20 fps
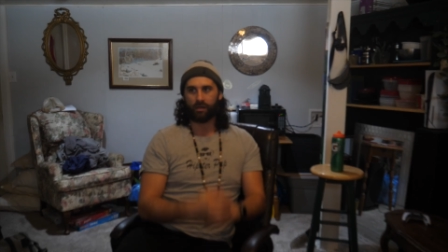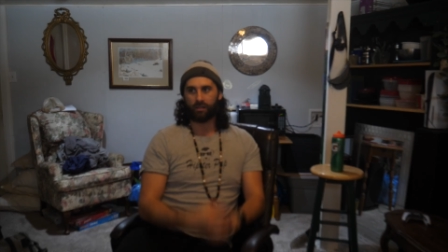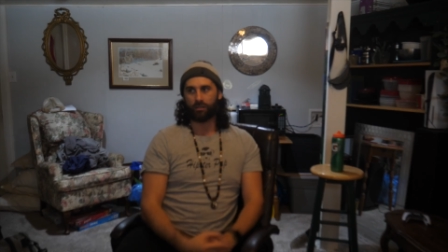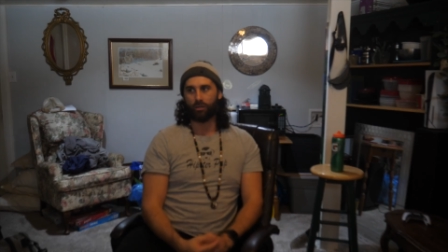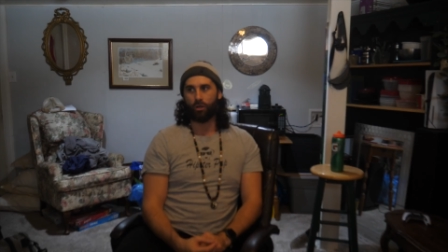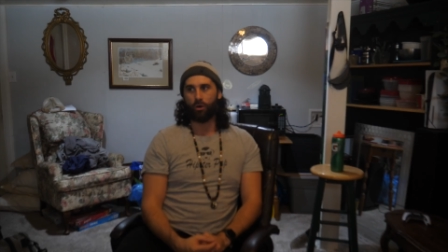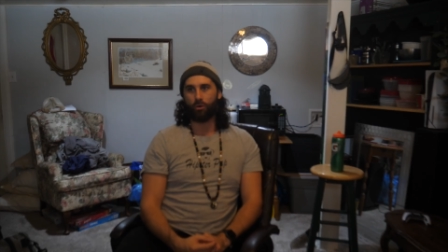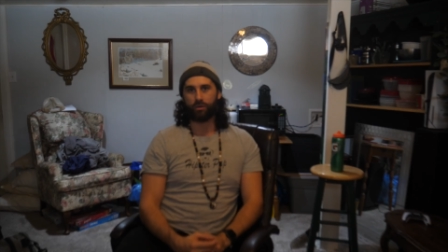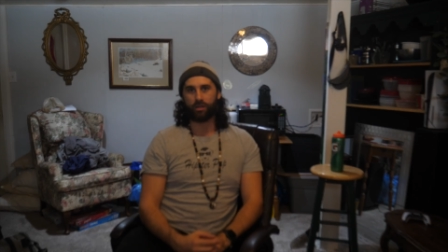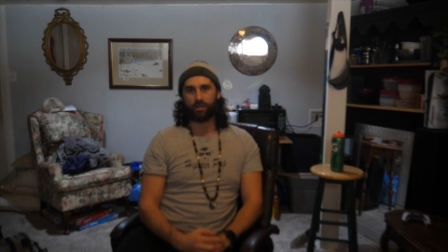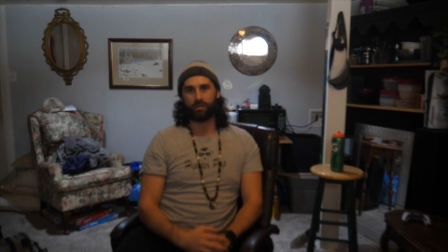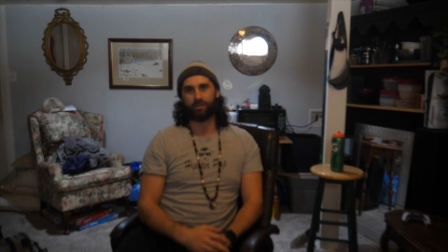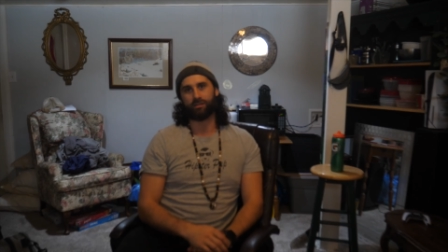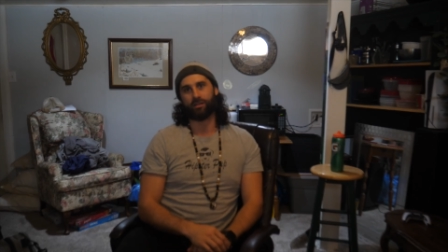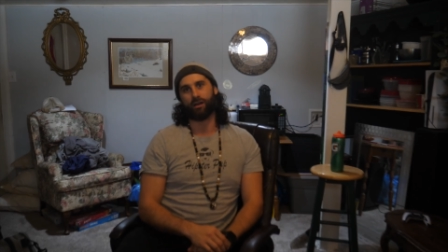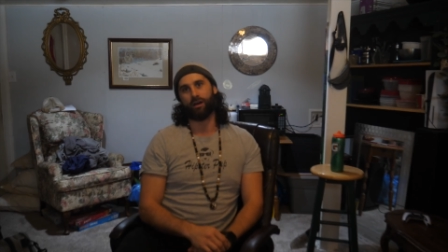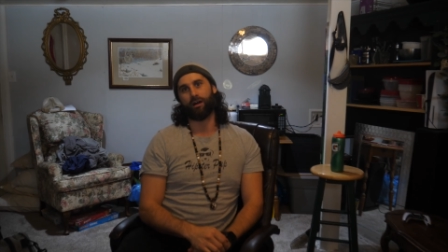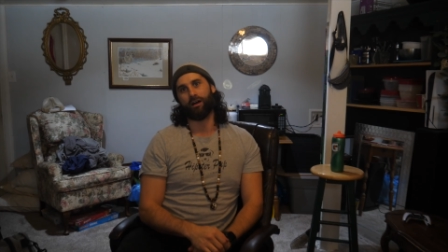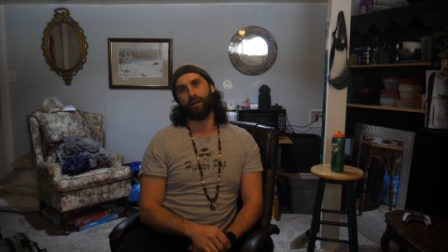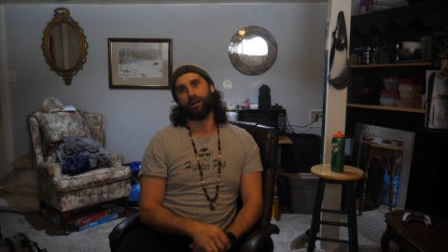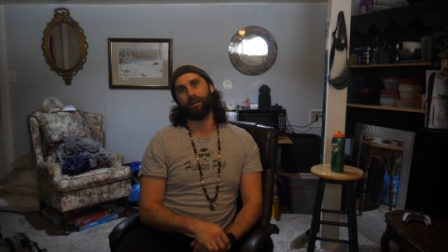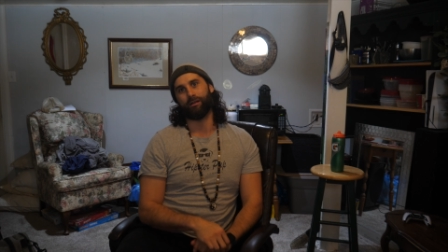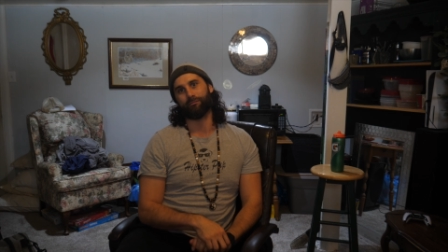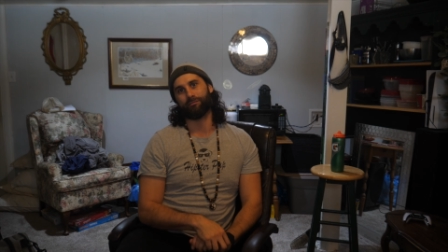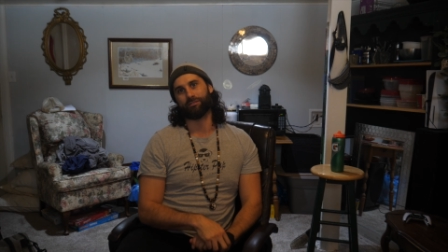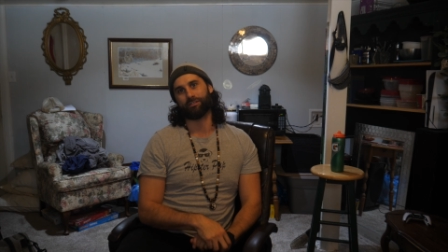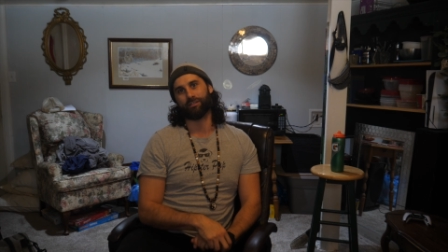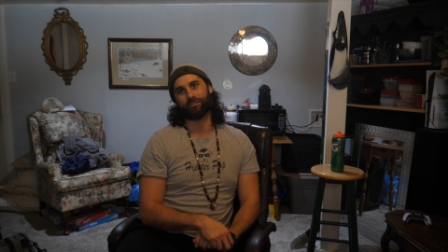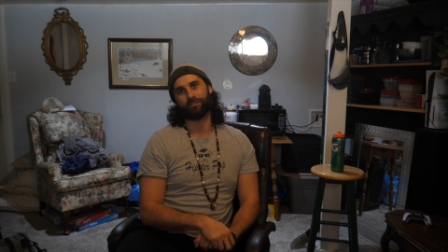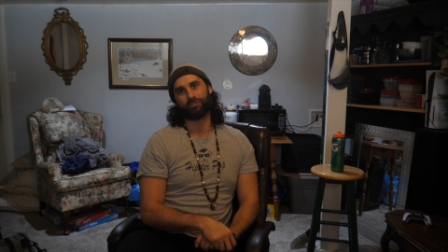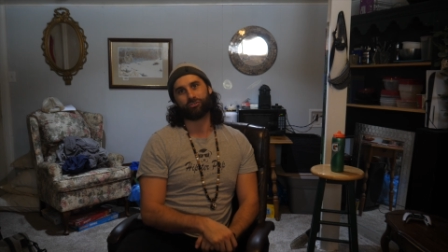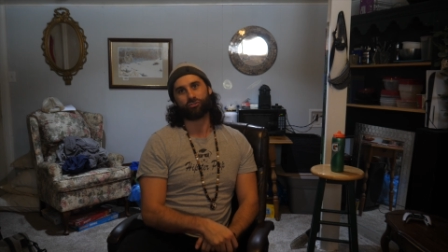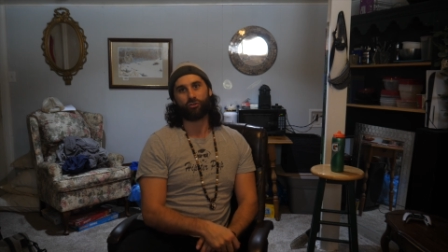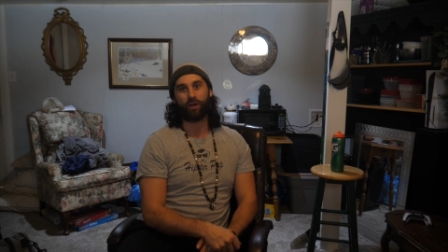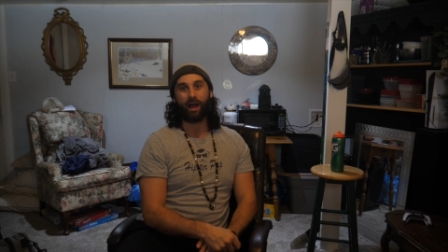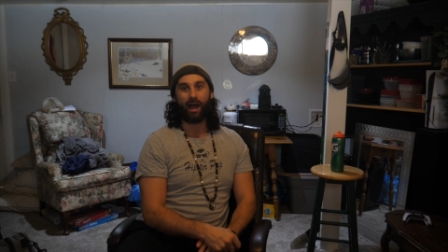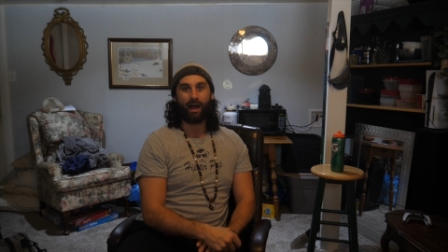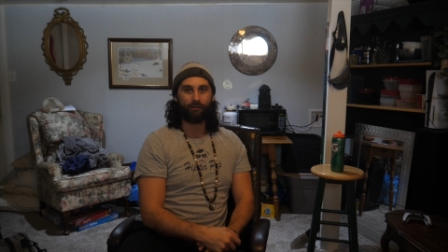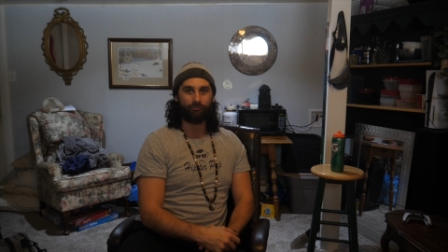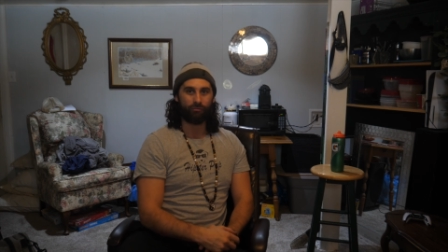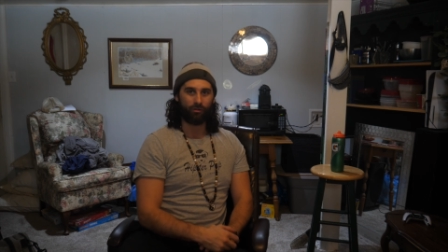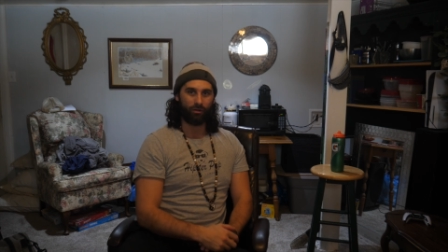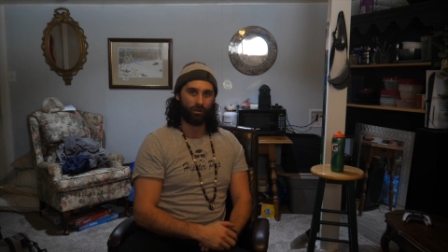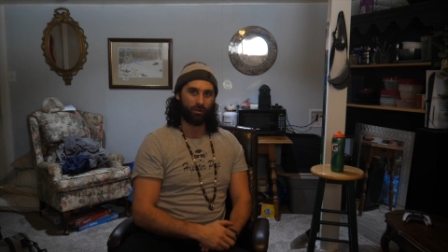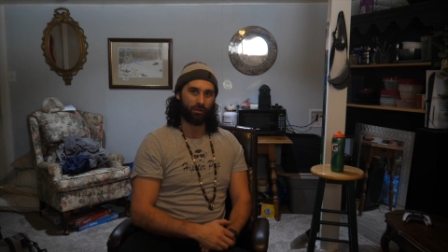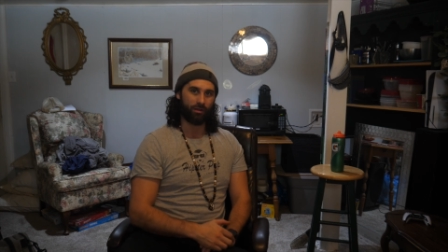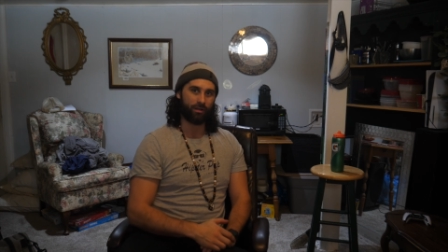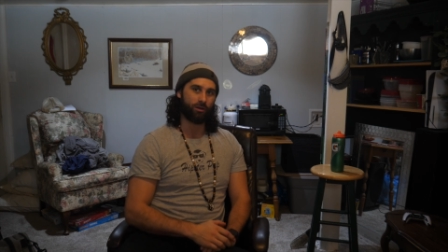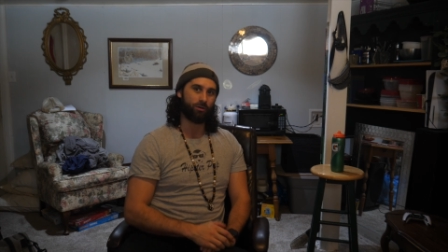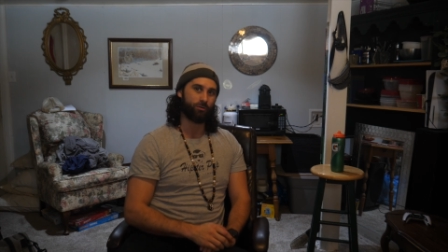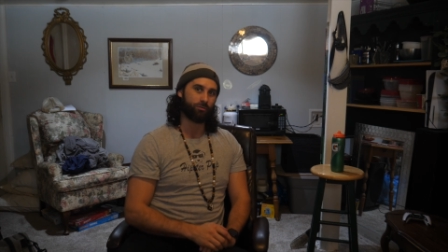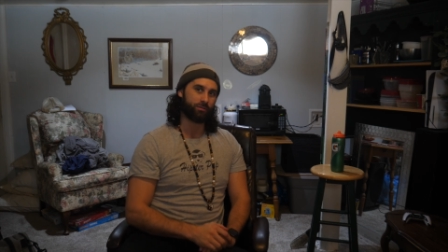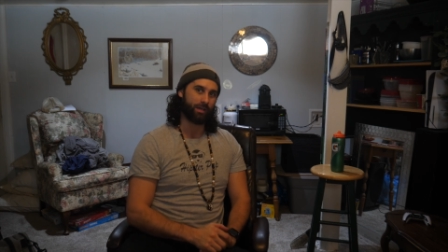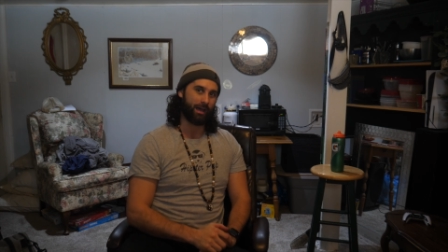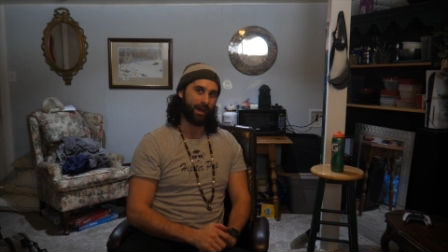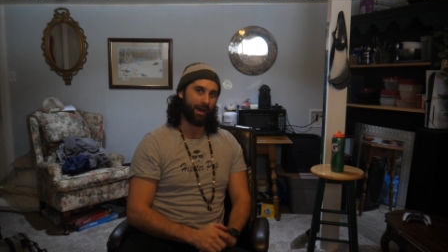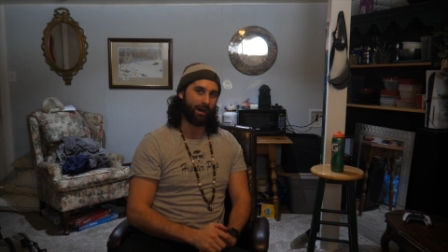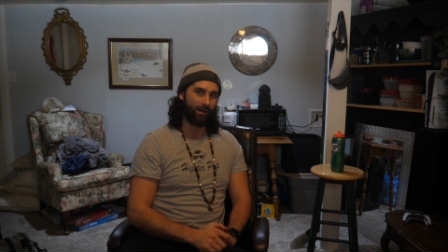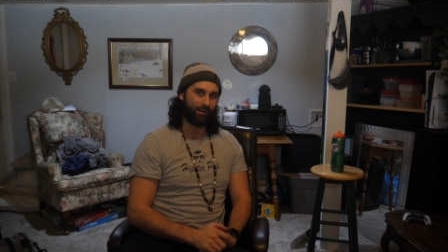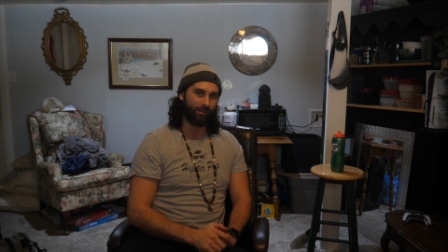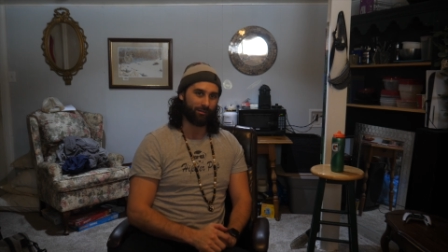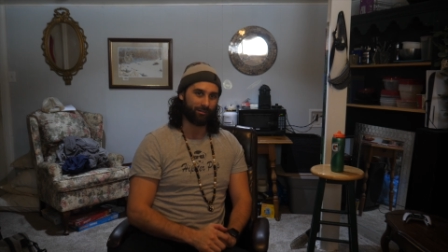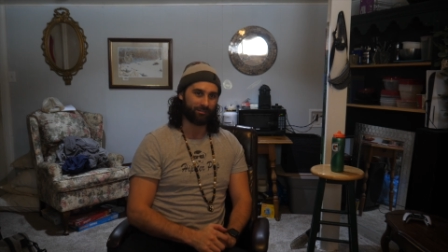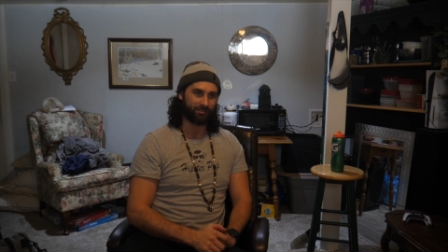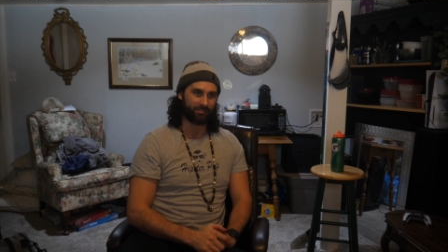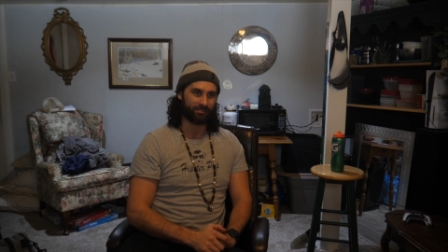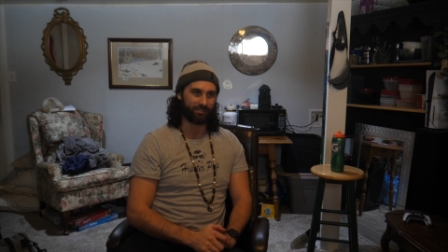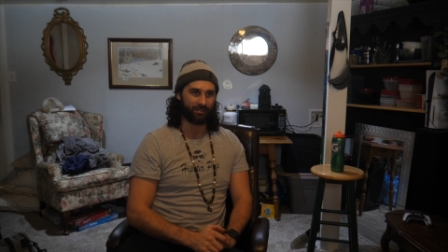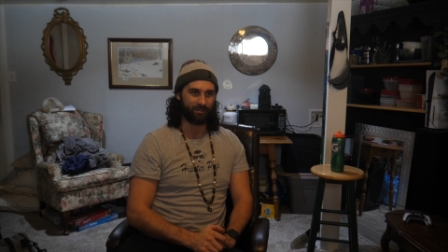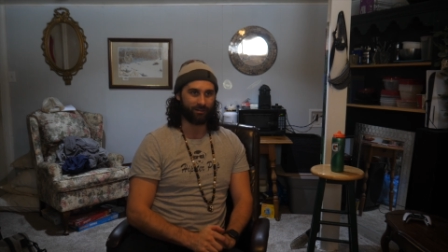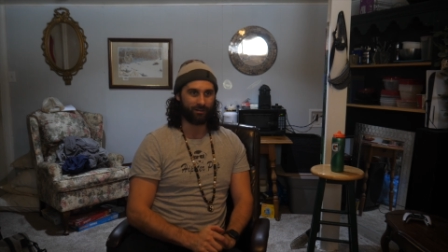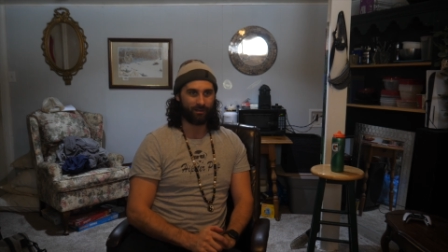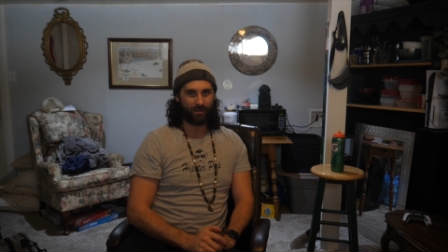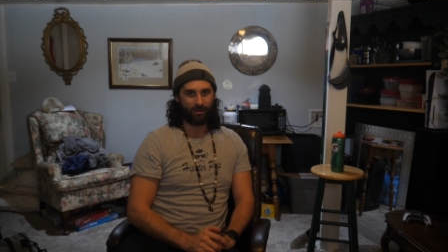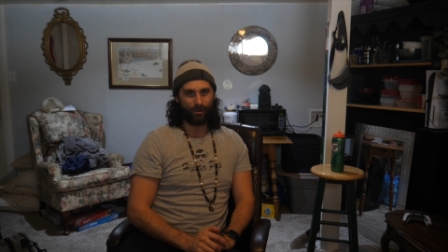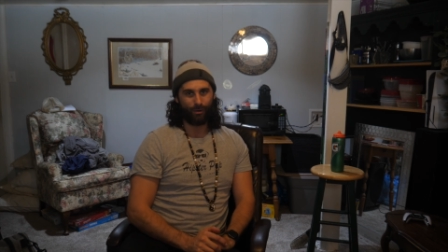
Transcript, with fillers: load in times and travel and hotels and